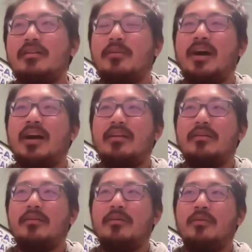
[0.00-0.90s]
why
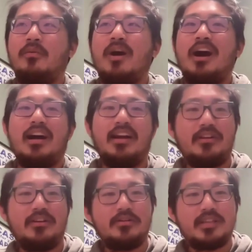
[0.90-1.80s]

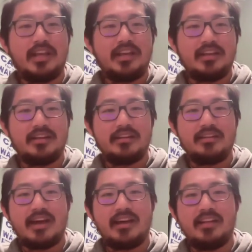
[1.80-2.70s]
are you
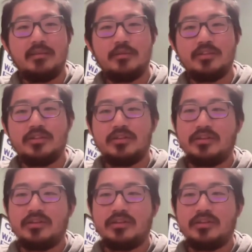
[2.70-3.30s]
taking that label deal?